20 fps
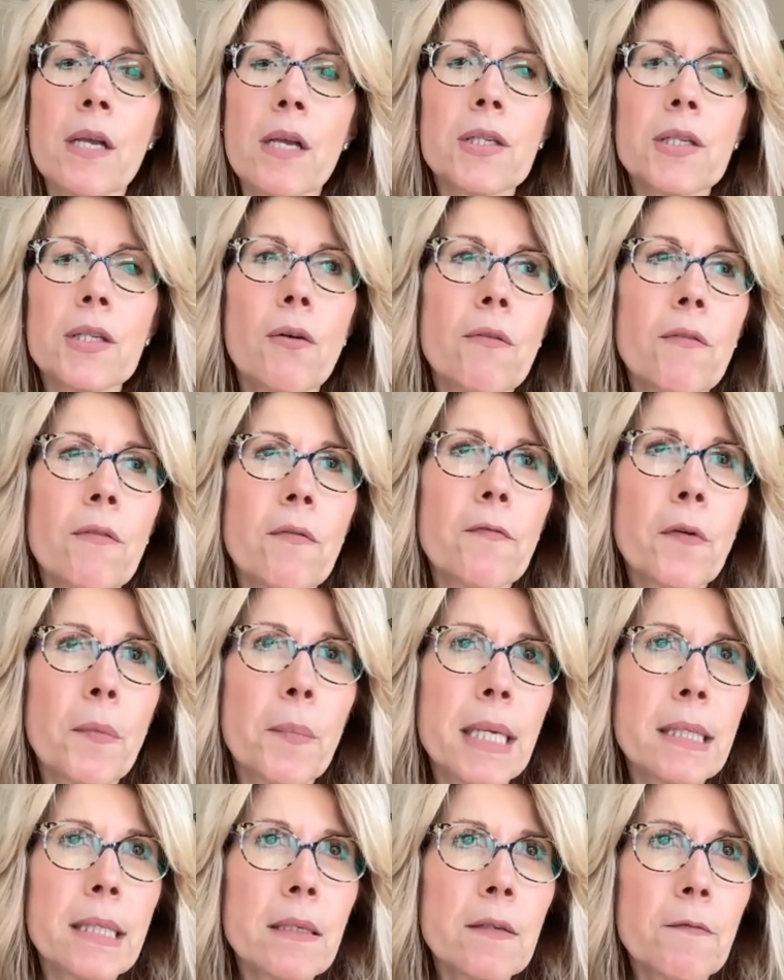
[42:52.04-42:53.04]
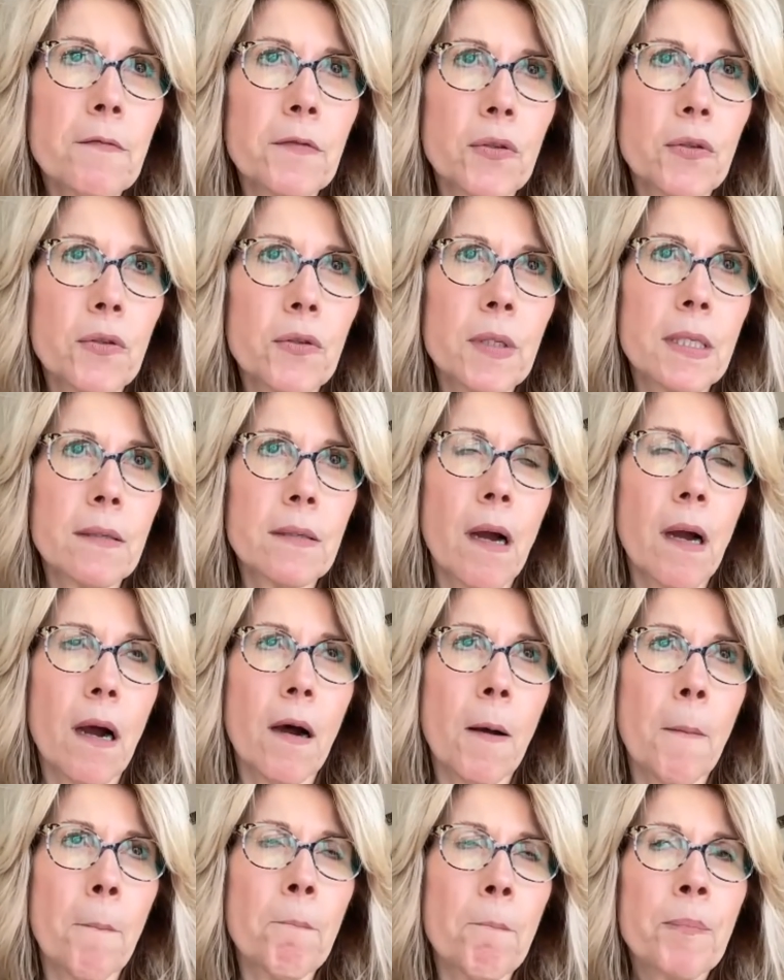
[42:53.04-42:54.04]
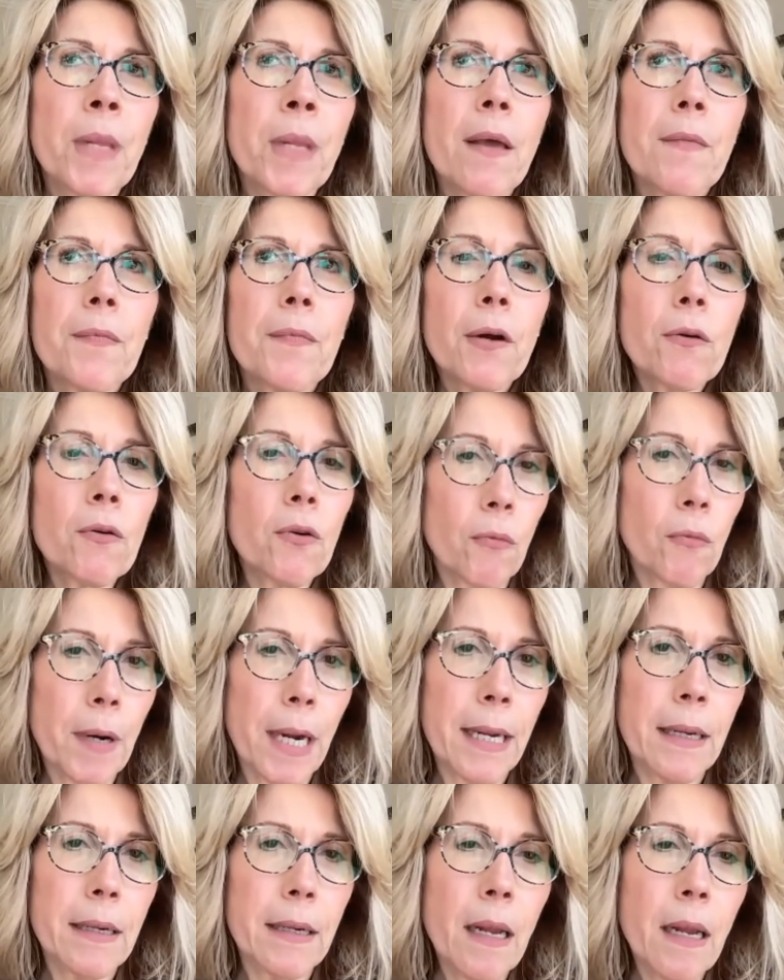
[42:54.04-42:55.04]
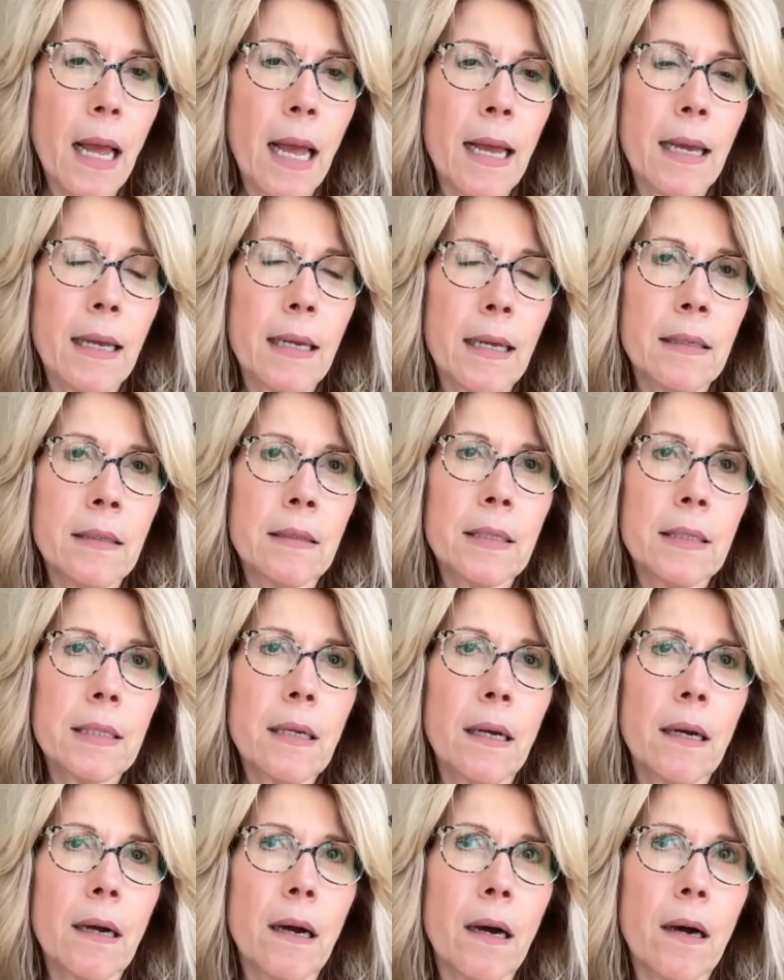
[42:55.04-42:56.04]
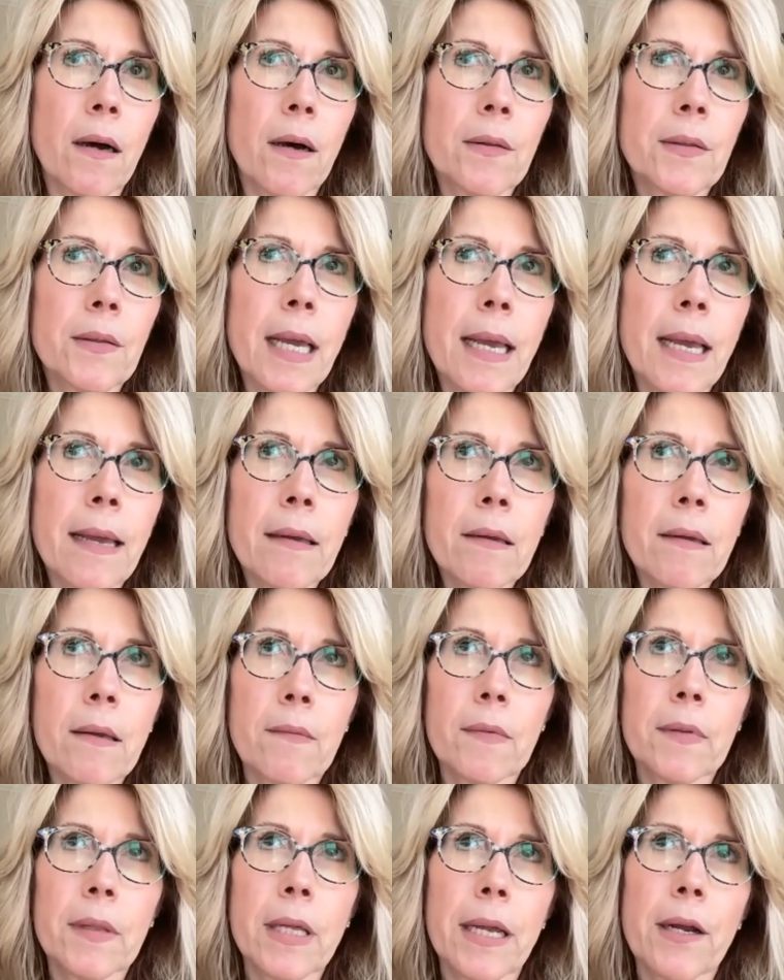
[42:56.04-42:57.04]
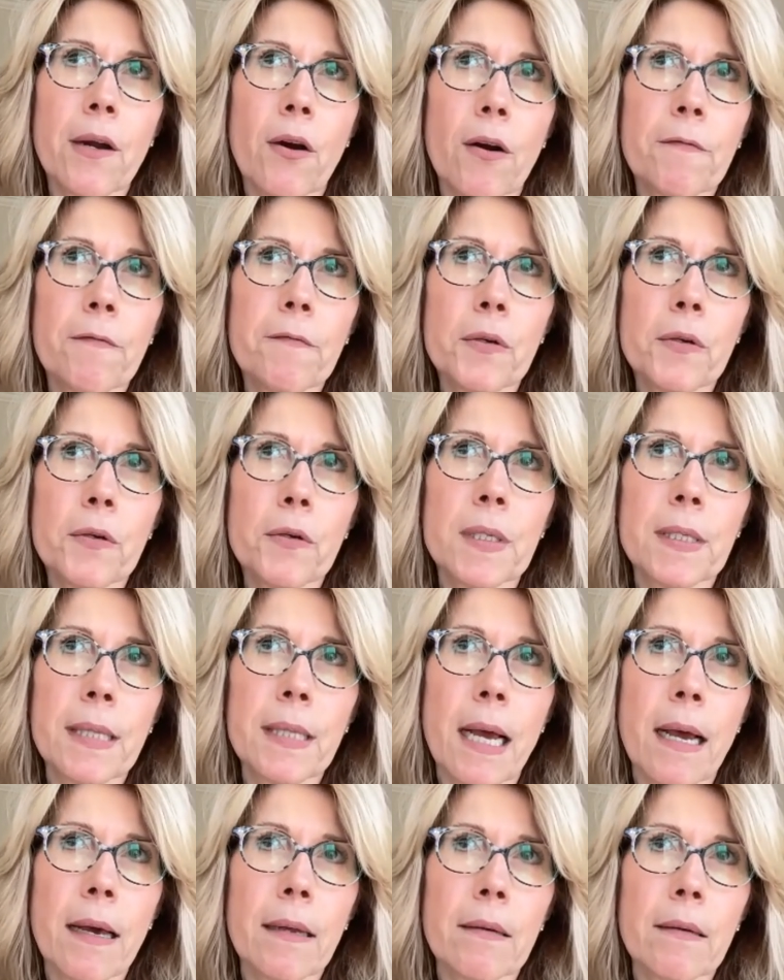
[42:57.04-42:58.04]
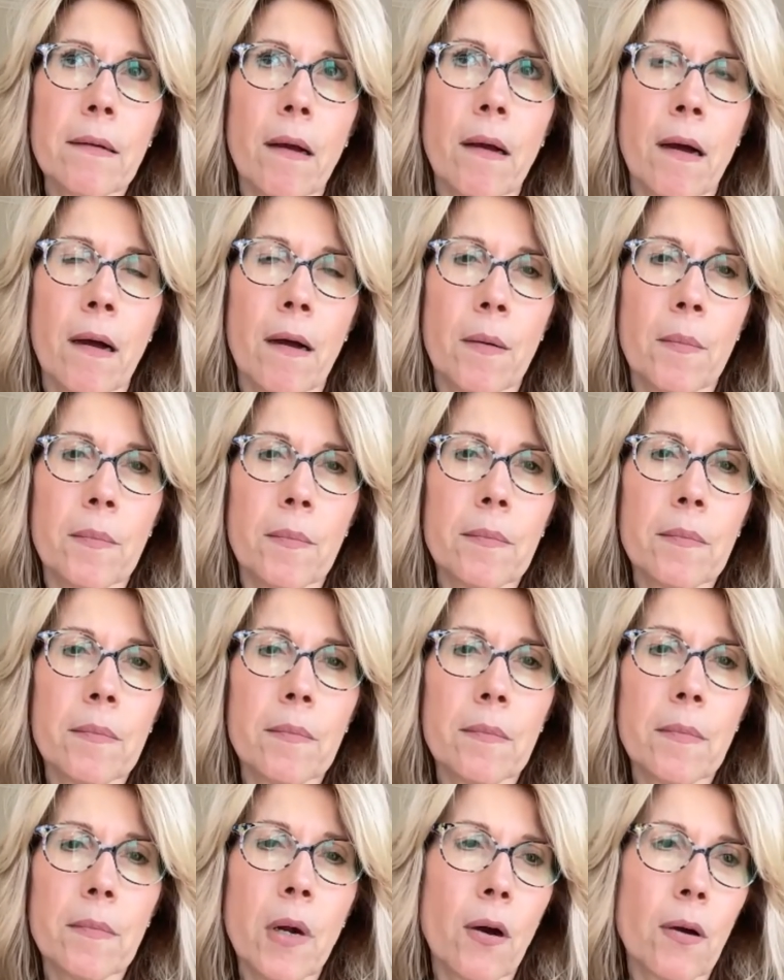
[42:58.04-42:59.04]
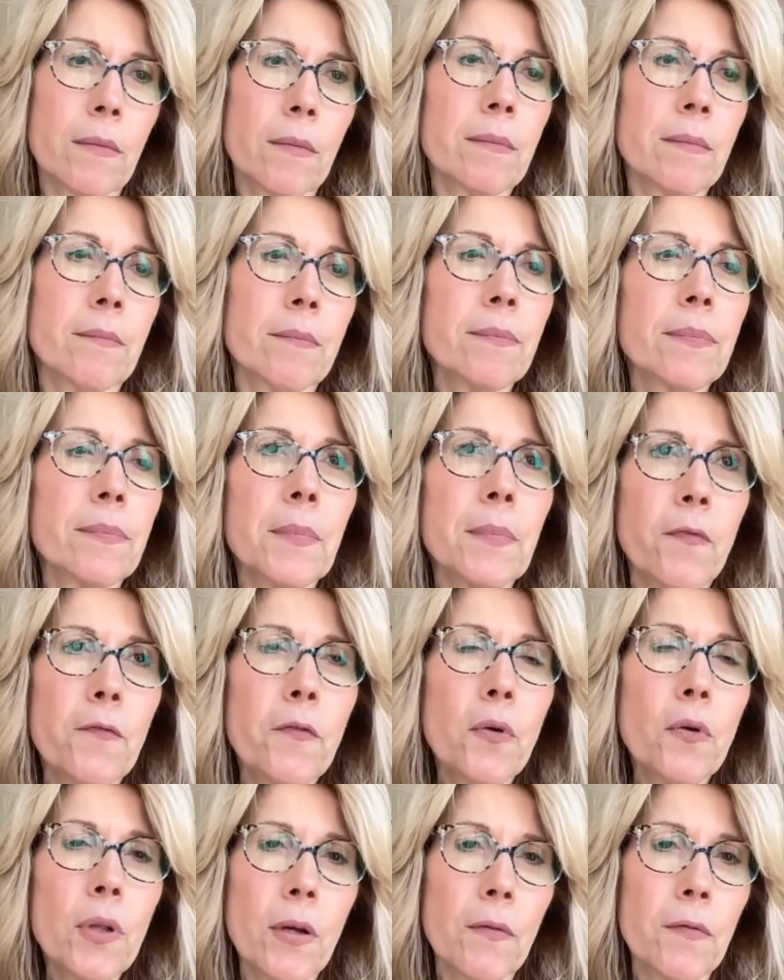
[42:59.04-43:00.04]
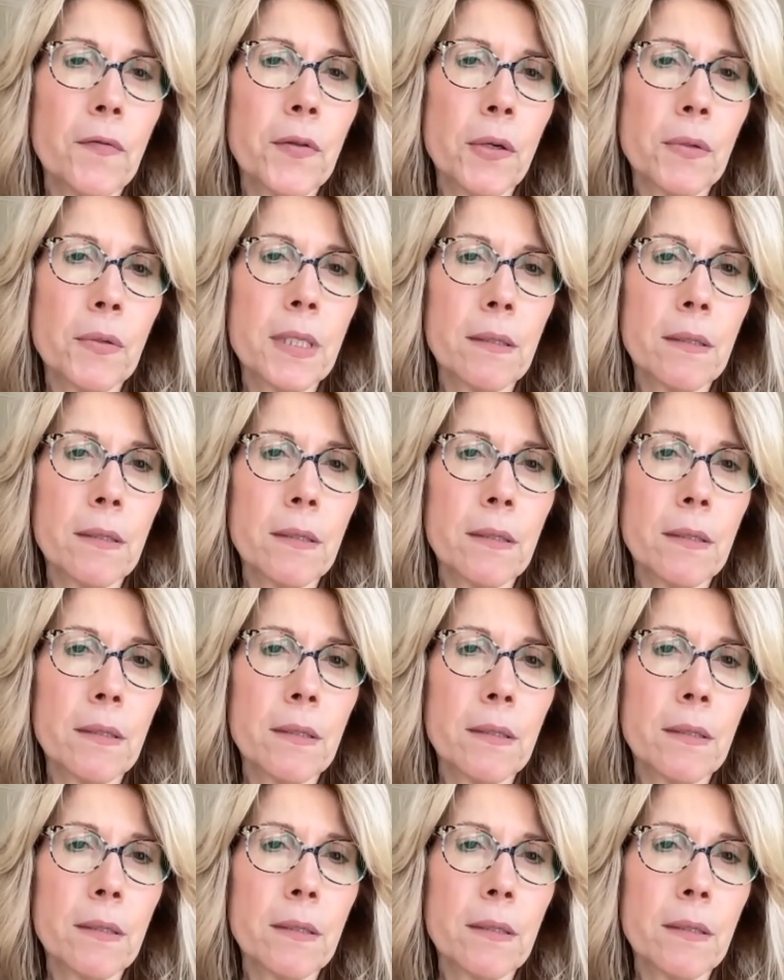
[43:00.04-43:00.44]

So fermented foods, they're great, and they are foods that are full of those